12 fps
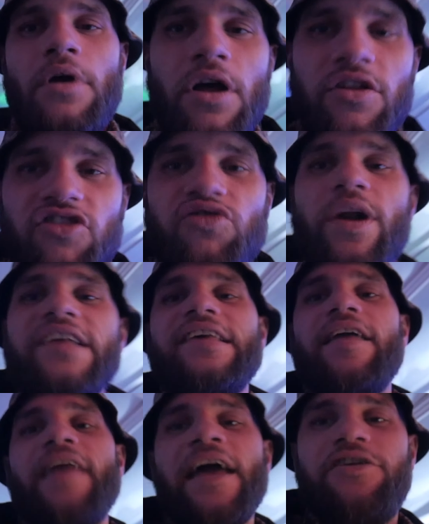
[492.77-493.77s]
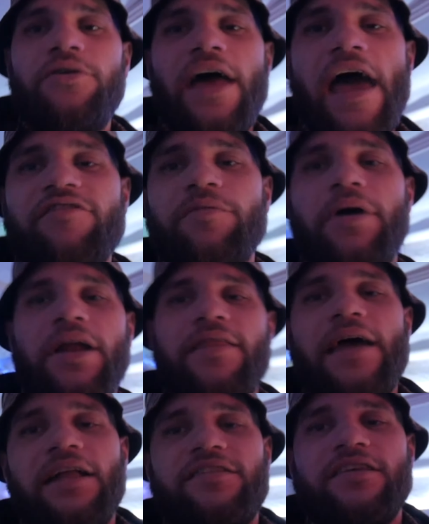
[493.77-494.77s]
Just want to say thank you to everybody
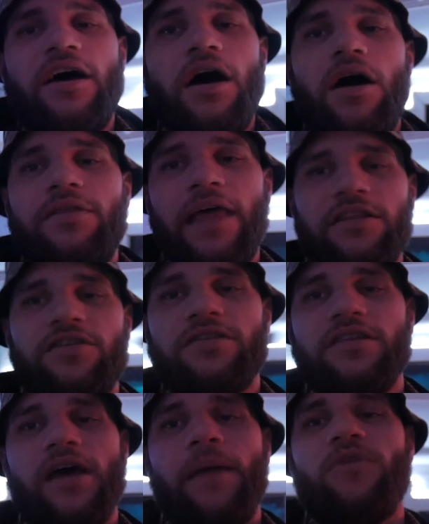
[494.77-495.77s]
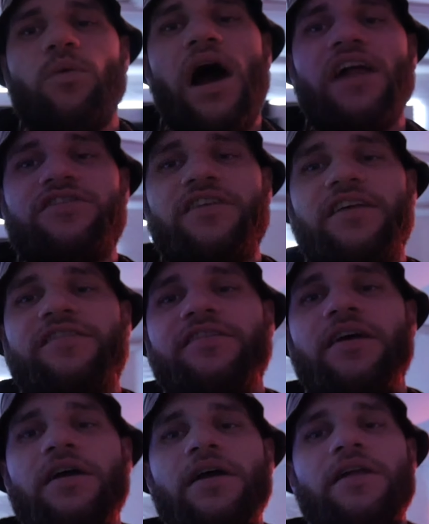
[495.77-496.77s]
that took the time to watch
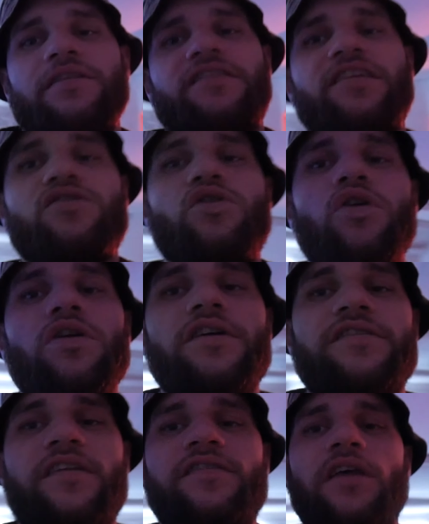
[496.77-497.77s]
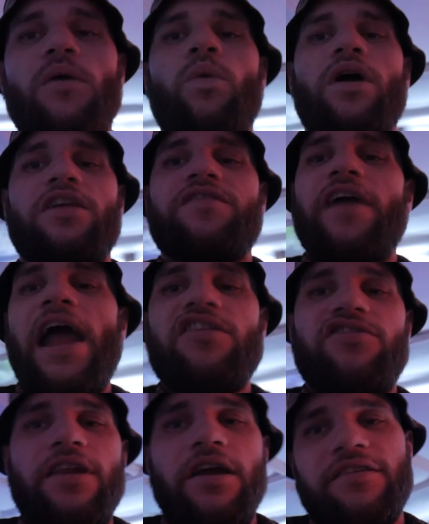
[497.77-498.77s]
this. This is cool because this works for
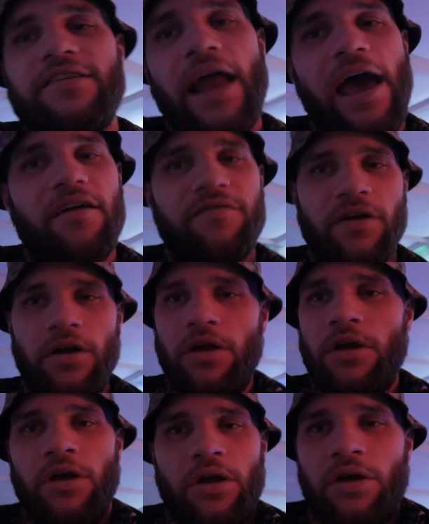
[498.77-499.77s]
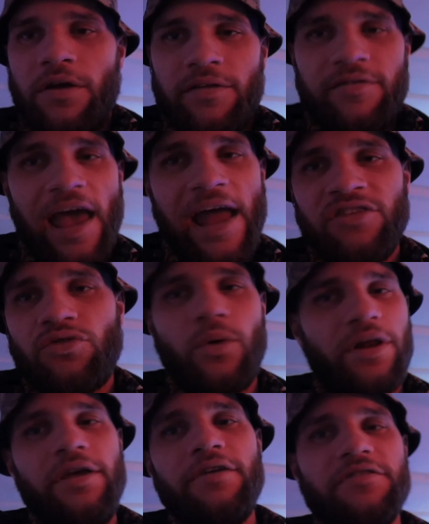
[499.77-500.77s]
engineers that have 10,
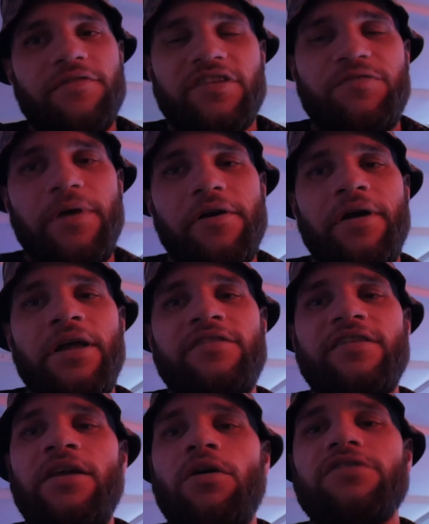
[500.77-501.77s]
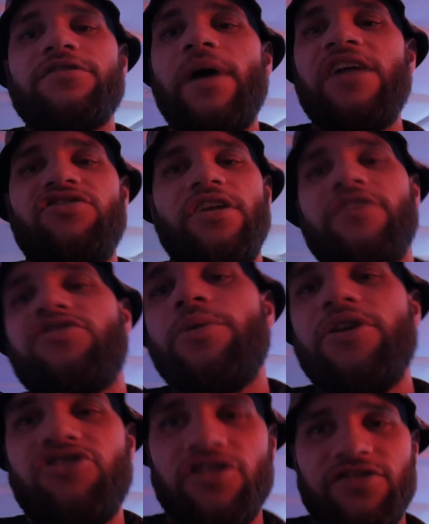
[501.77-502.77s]
20 years of experience and also engineers who
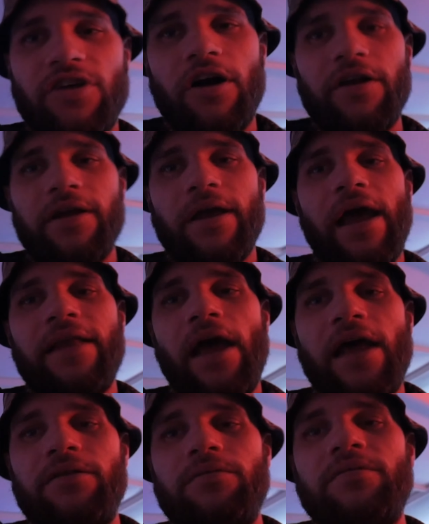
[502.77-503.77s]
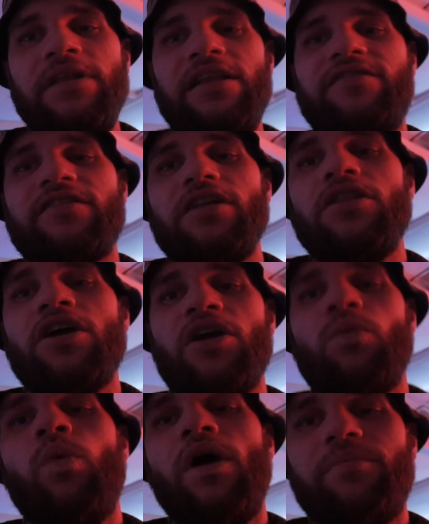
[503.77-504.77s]
are just starting and needs to
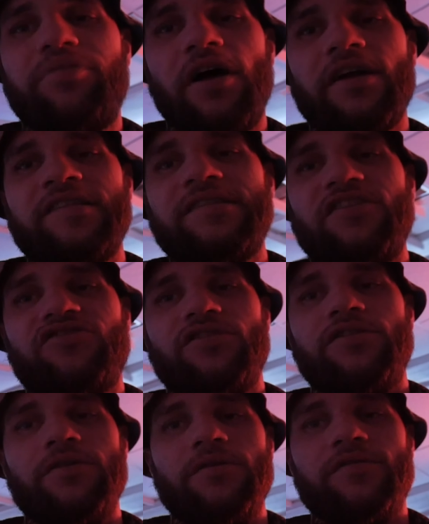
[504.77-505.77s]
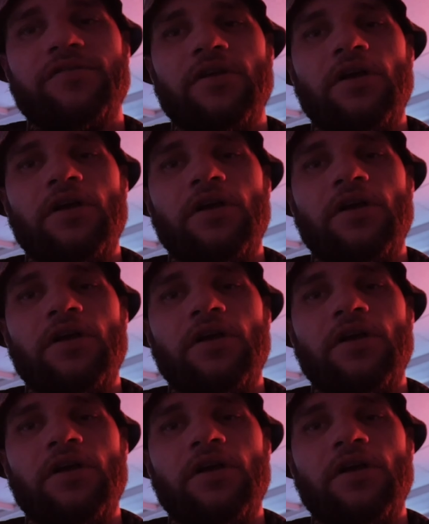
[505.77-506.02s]
learn what plugins they should use.